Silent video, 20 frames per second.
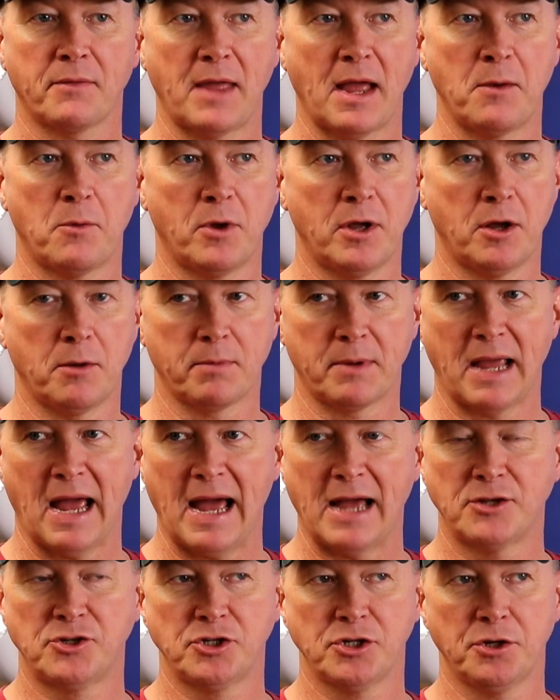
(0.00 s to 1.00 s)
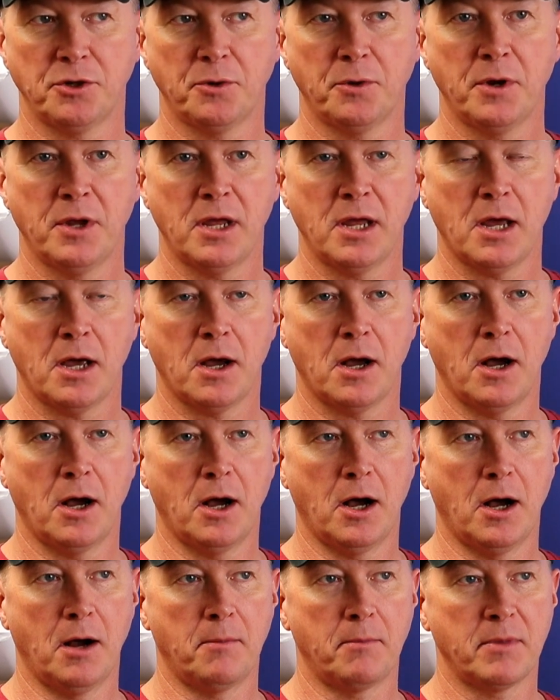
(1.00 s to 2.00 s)
they will help guide you.
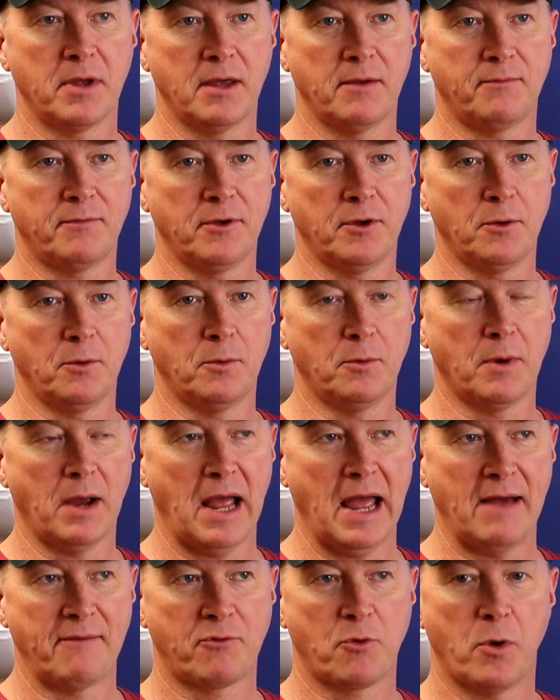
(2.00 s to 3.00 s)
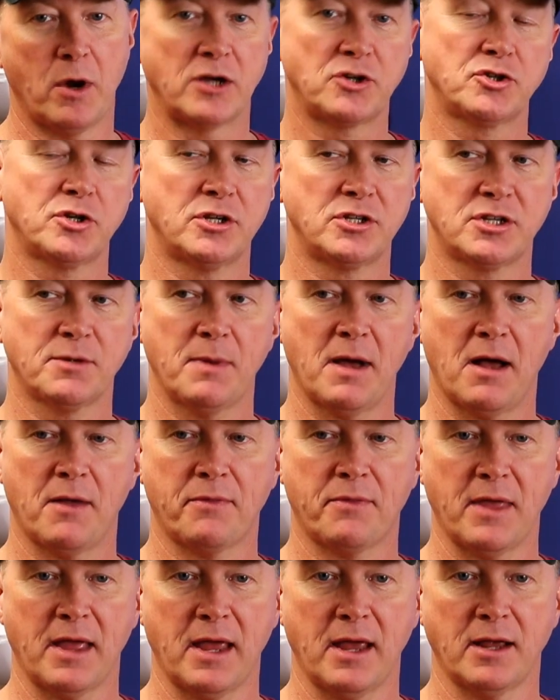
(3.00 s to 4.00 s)
If you have questions
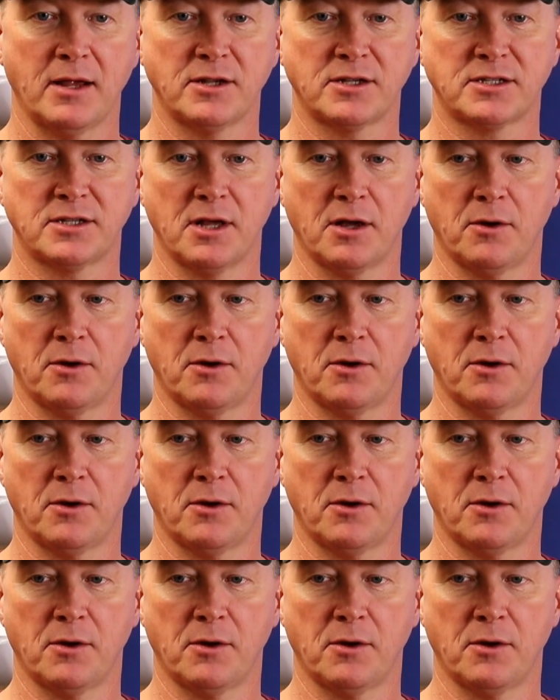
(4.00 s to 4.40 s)
about things,